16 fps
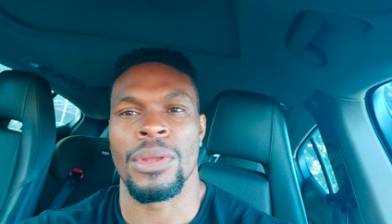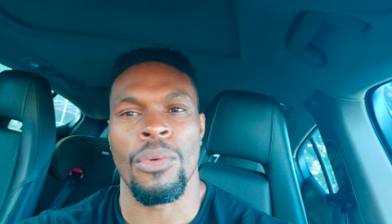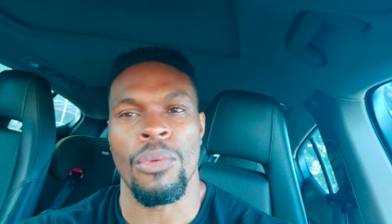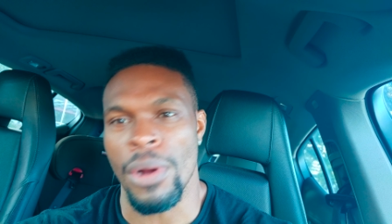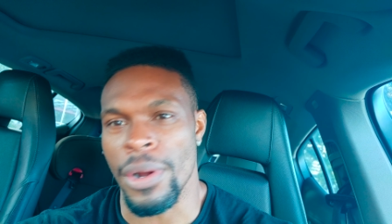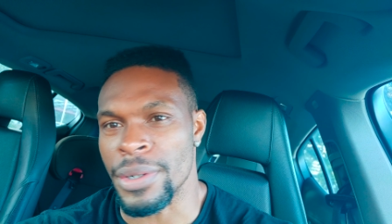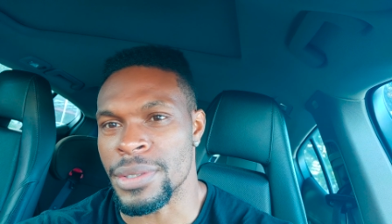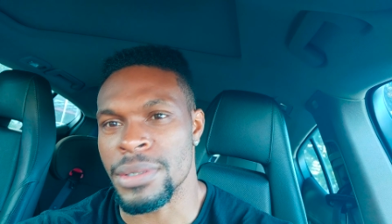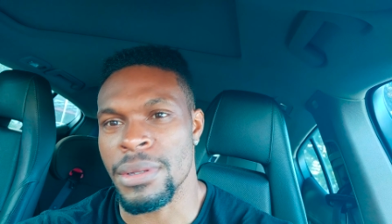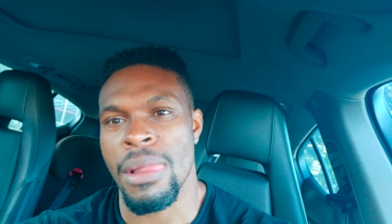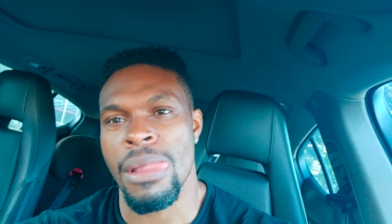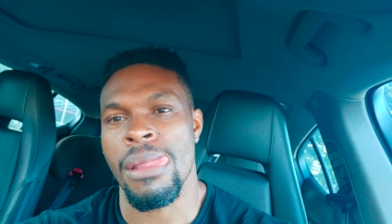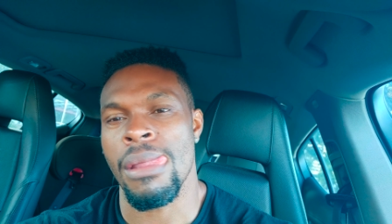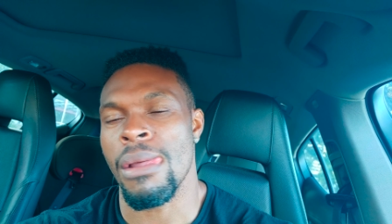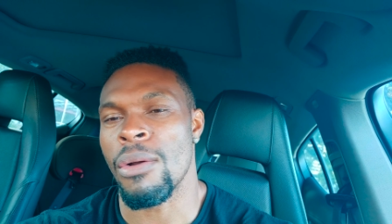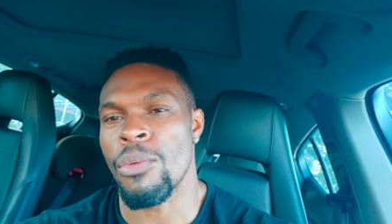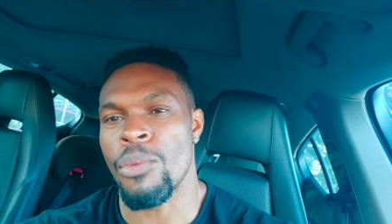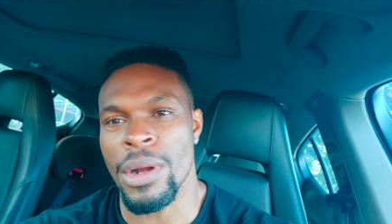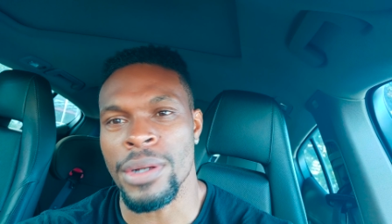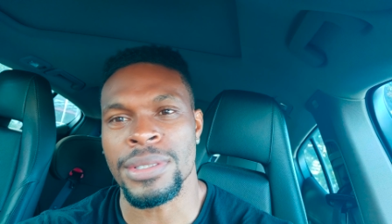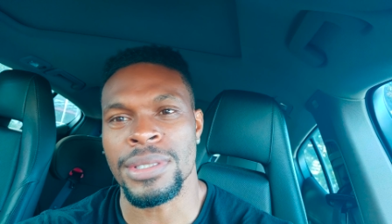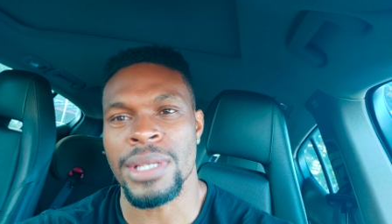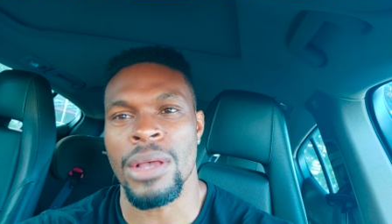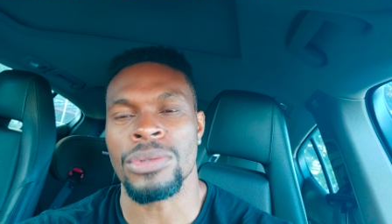Worst, the
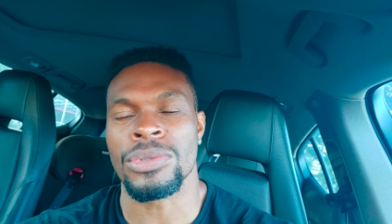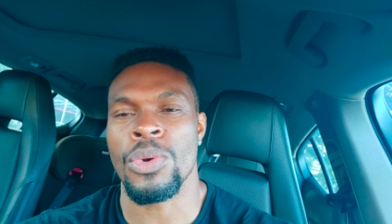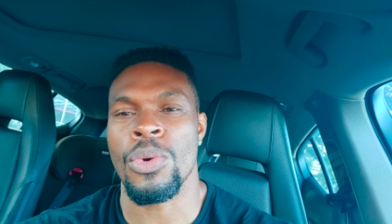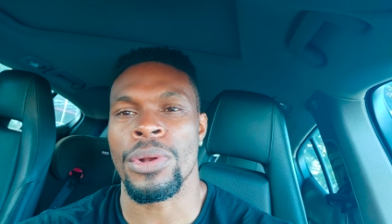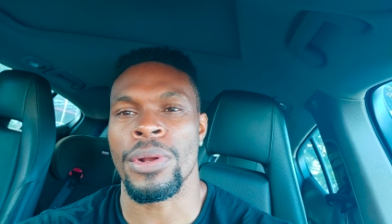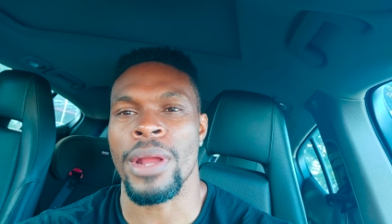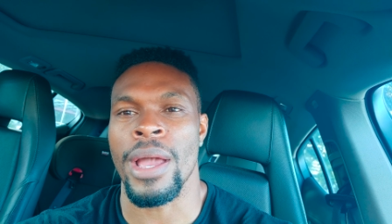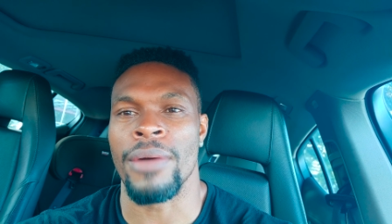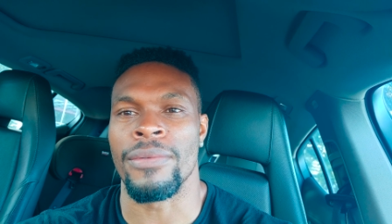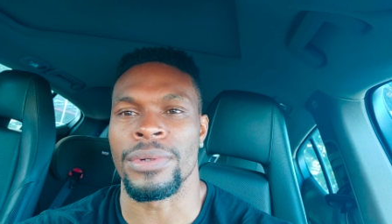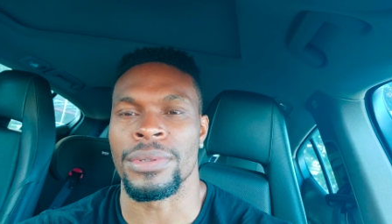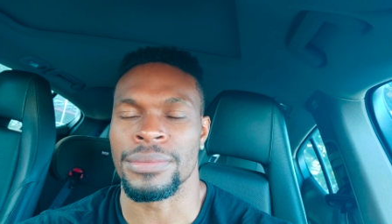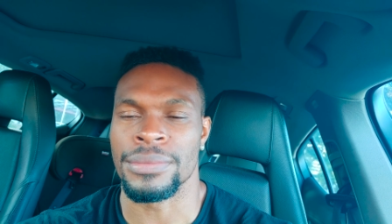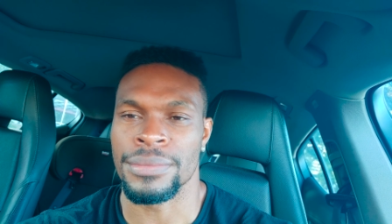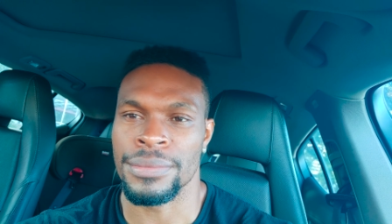worst sales quarter ever.